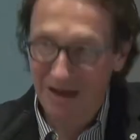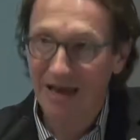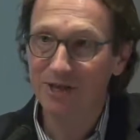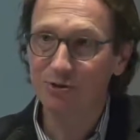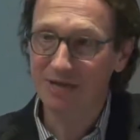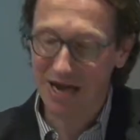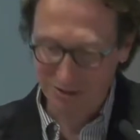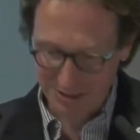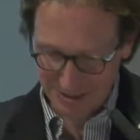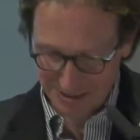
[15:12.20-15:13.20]
In
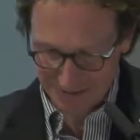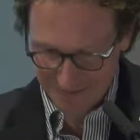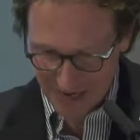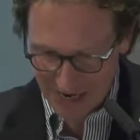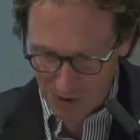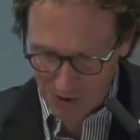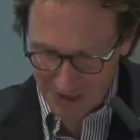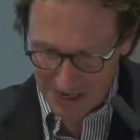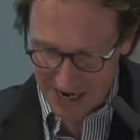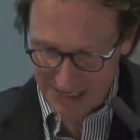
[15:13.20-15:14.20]
2000, I
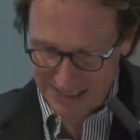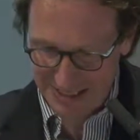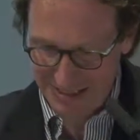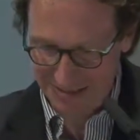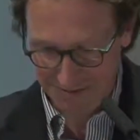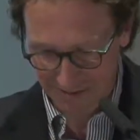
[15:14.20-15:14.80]
organized,